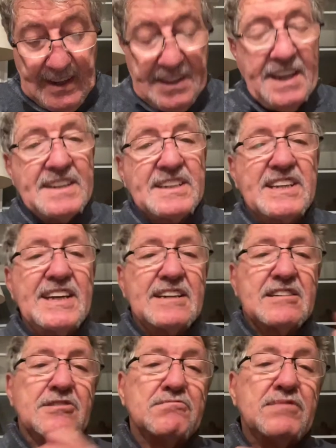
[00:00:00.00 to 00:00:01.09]
They seek
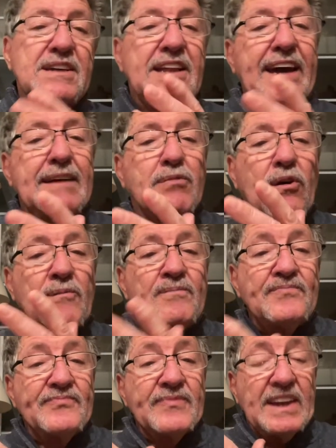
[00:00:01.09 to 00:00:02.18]
to relabel
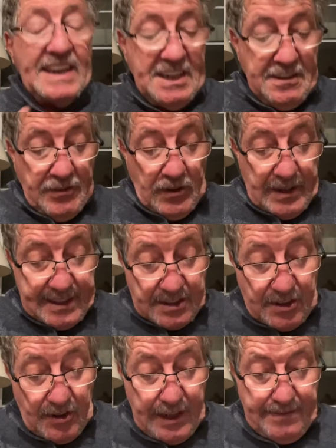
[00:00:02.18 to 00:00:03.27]
evil as
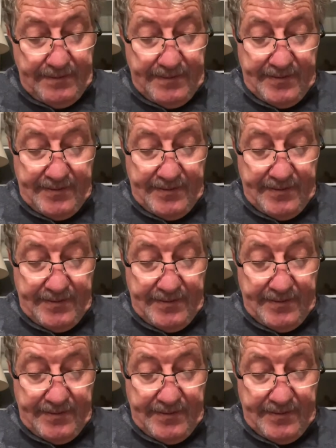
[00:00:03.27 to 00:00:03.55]
good